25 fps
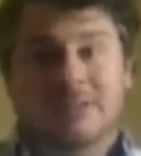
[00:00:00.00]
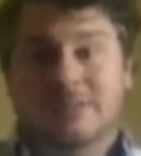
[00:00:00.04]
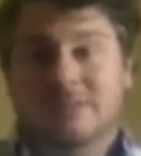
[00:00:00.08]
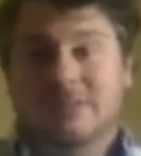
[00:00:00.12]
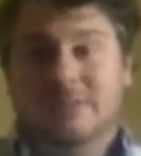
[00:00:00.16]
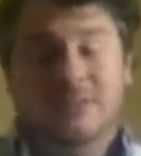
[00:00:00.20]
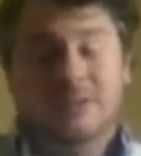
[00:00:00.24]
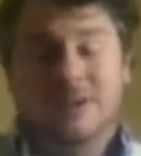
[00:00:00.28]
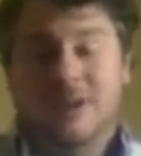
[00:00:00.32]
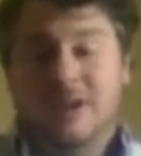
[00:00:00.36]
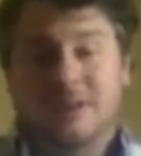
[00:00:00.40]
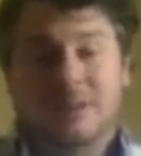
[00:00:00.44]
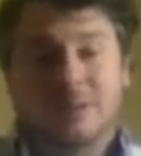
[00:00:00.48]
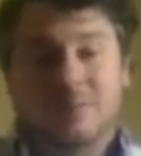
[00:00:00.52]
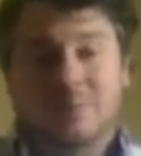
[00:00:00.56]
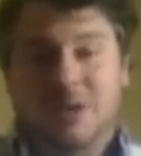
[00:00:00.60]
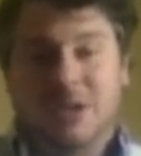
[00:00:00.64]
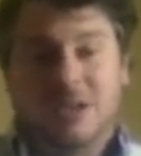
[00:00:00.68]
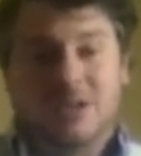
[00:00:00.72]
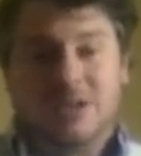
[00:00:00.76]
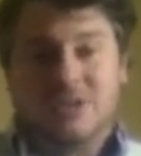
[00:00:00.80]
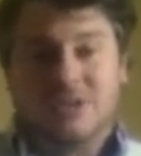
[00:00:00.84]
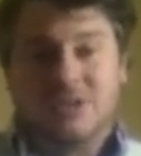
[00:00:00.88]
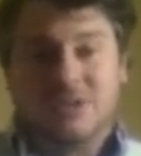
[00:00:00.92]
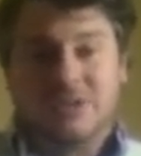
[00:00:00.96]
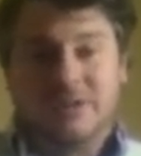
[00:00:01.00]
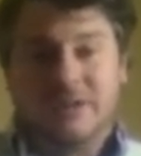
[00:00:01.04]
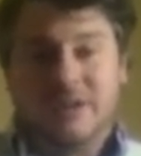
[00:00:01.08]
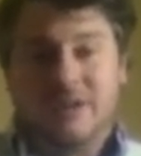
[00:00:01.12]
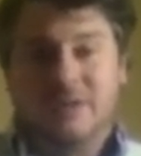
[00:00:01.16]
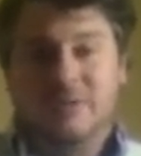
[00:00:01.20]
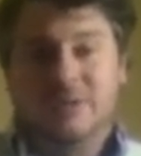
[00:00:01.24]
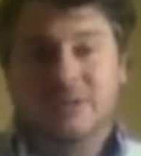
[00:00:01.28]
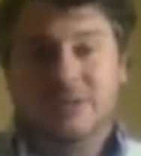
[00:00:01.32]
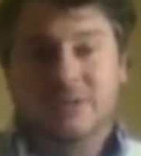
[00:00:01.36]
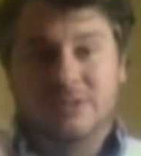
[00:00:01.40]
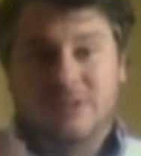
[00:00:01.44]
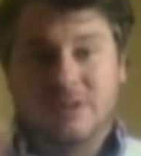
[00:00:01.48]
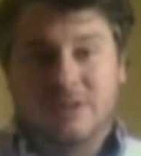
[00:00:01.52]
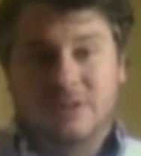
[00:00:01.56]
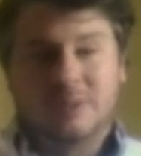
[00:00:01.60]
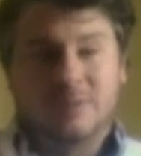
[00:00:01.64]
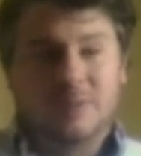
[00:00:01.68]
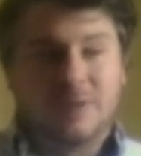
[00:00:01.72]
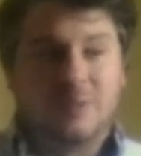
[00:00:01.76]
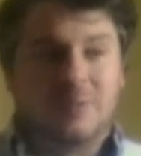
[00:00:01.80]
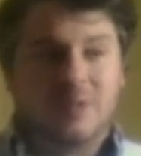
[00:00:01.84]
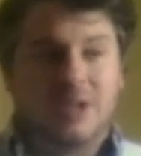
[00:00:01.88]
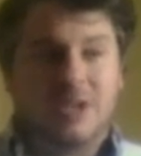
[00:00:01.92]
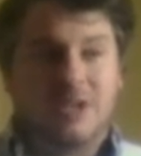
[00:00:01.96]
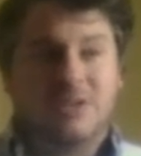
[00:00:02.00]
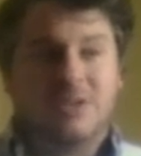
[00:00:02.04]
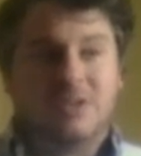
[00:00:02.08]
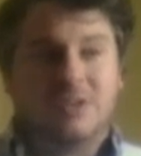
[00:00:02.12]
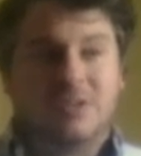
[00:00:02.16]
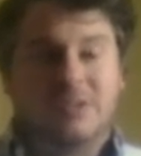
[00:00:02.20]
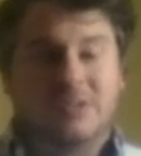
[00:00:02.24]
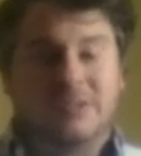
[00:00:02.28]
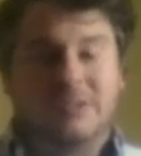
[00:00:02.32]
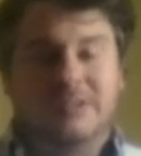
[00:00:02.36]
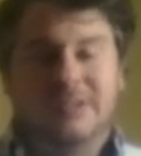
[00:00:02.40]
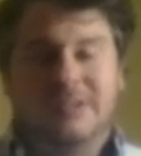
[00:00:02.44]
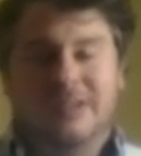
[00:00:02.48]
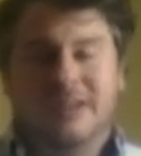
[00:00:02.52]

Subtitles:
You're not the patient. I want to talk to my patient.